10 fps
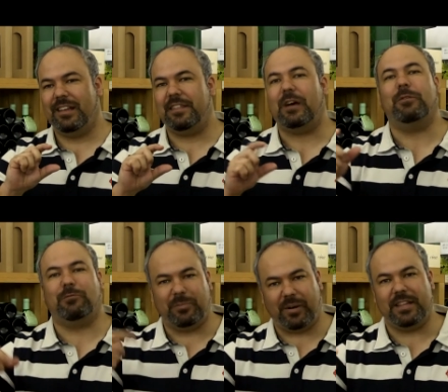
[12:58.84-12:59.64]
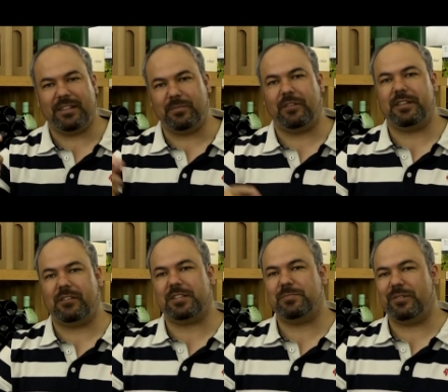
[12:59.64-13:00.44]
that will remind them of their
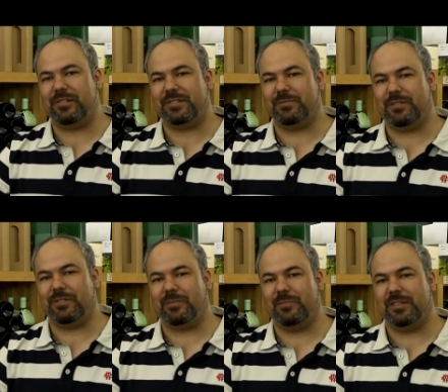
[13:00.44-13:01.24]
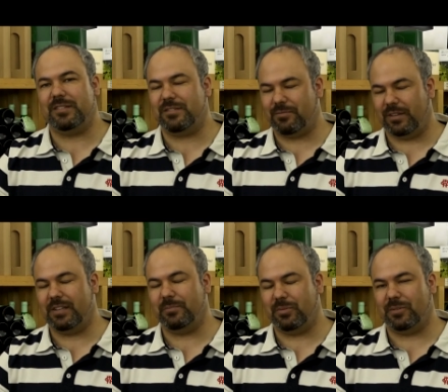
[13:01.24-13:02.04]
experience with you. This is really
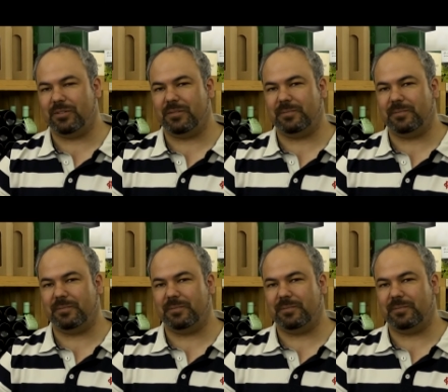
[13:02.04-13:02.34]
important.